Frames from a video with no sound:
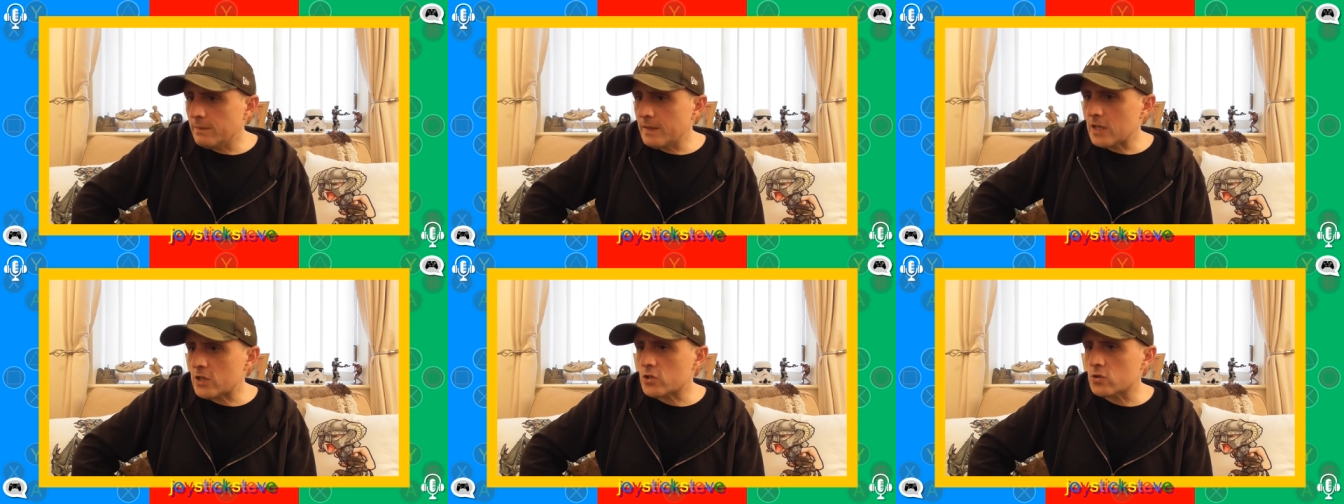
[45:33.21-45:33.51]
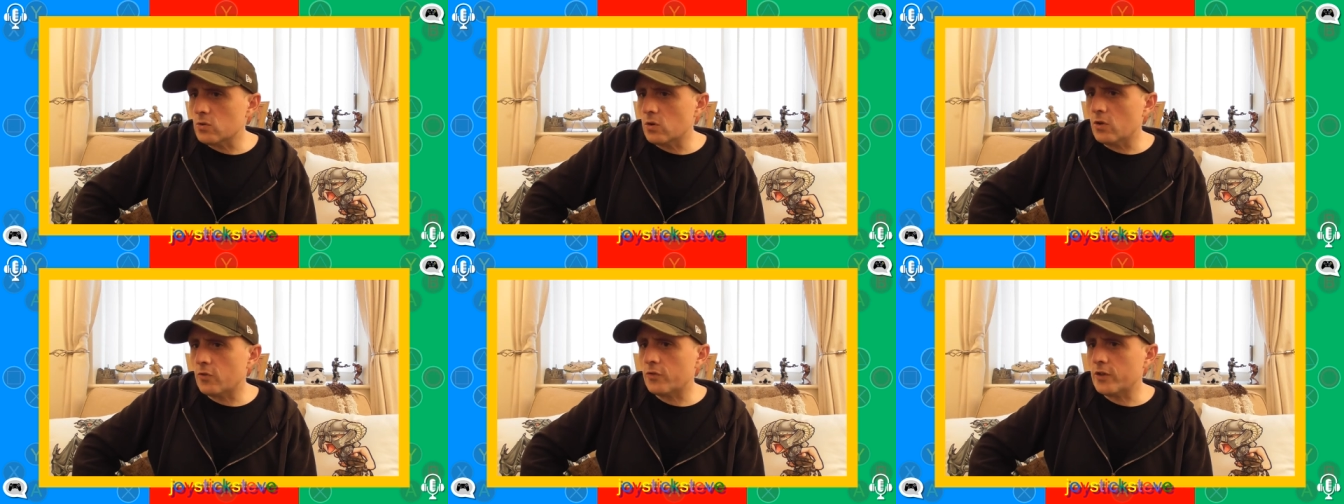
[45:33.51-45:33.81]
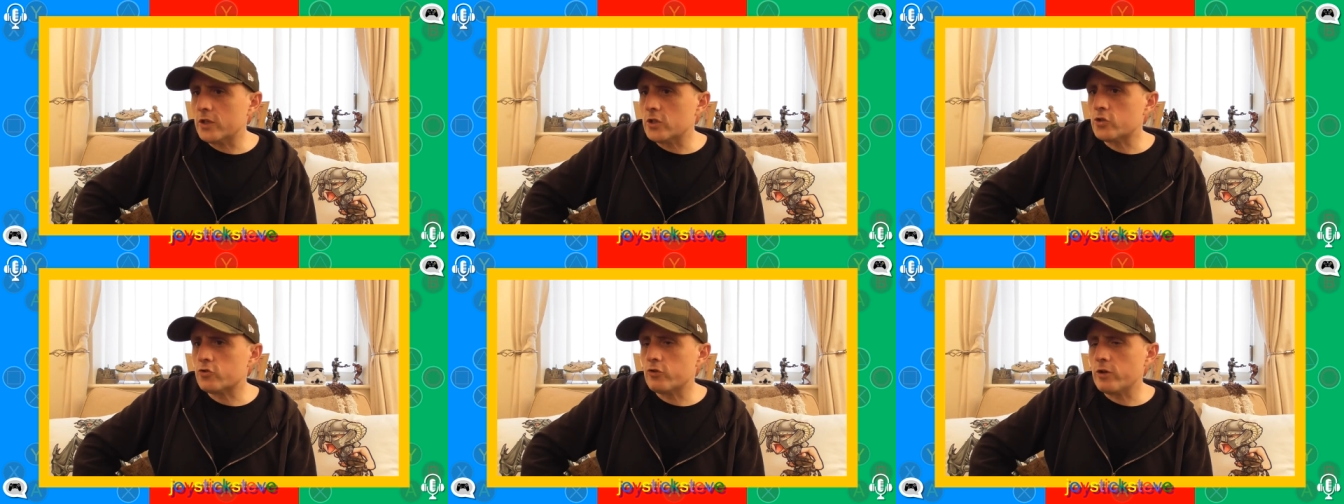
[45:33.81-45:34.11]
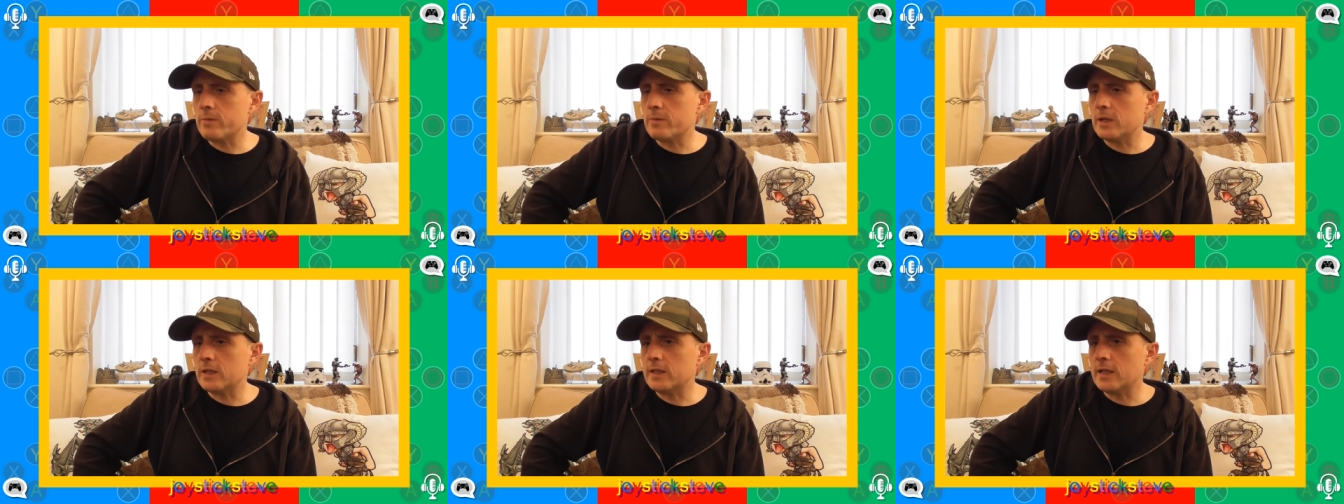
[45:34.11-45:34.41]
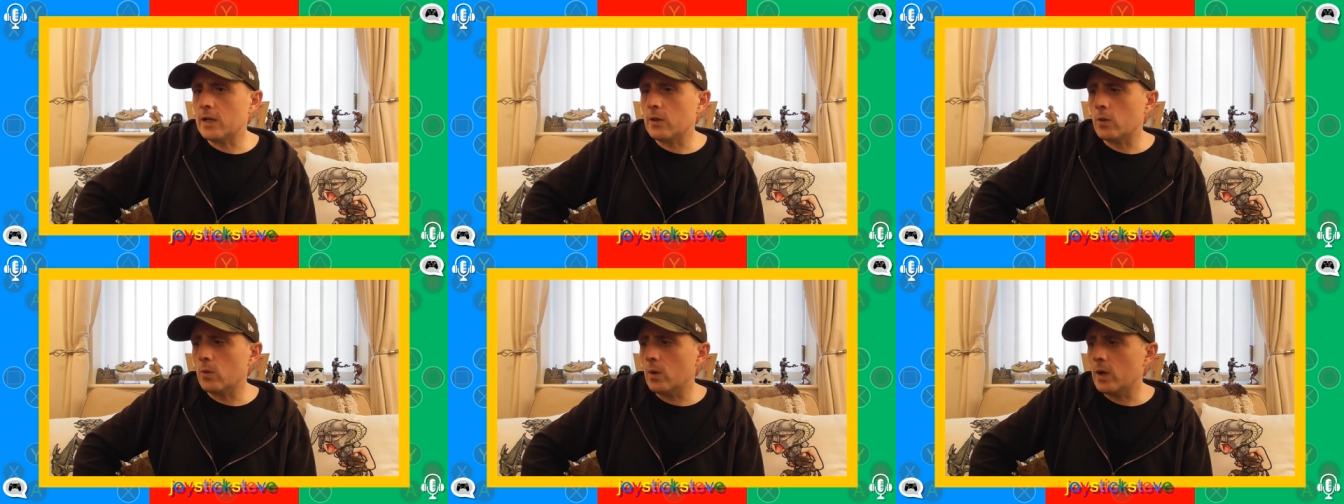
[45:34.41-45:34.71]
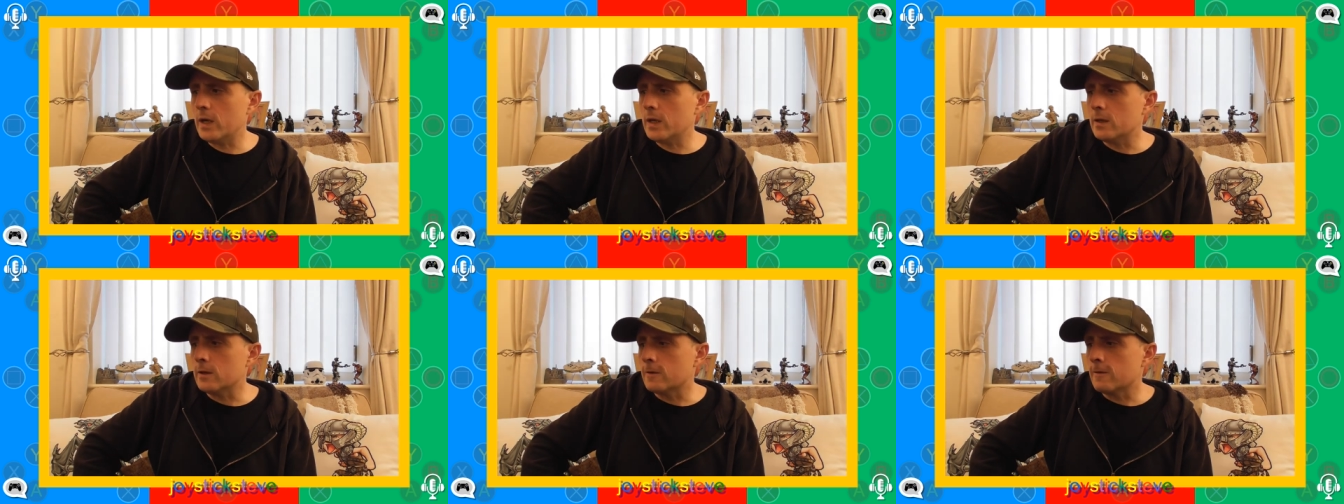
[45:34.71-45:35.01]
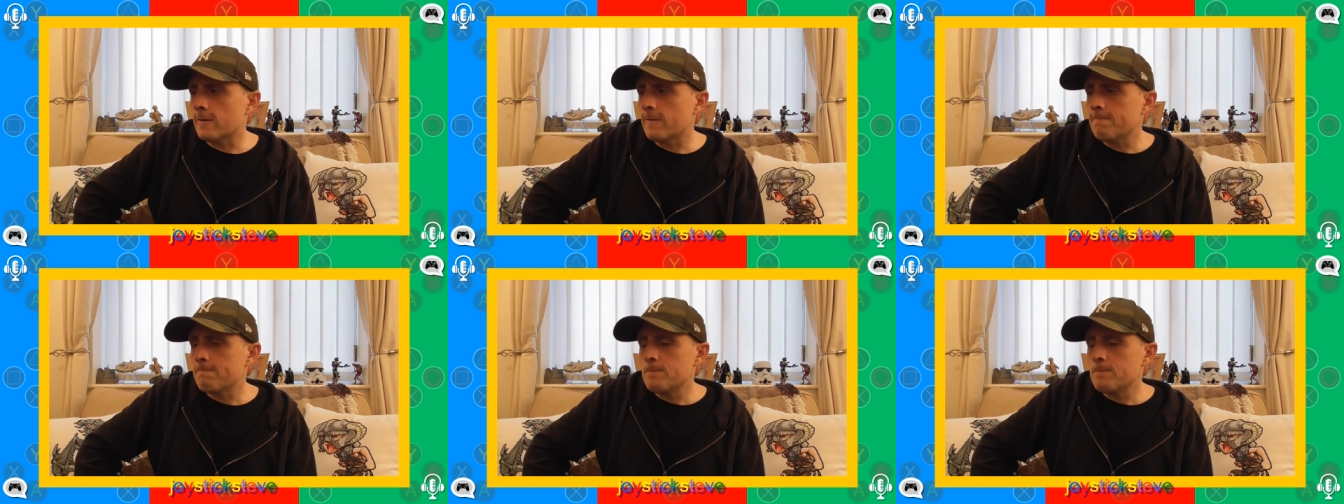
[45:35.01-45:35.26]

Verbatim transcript: And that sort of thing, streaming it down the way.